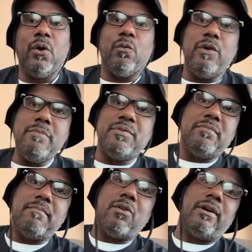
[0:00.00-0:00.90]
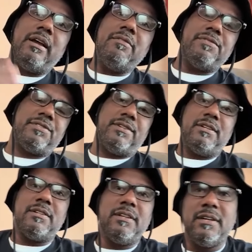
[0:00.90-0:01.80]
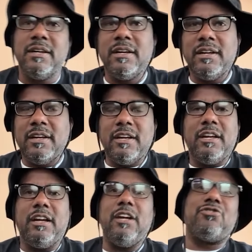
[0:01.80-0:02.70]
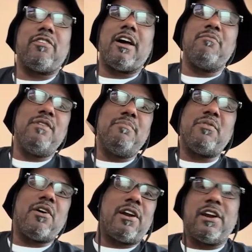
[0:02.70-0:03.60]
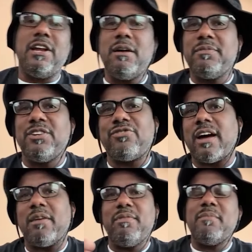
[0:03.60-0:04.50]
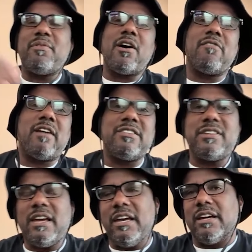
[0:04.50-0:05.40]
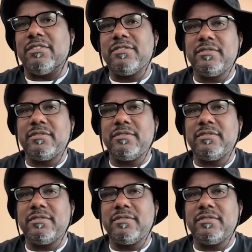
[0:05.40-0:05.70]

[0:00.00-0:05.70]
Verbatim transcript: We put more emphasis in trying to be a part of them than trying to be a part of ourselves.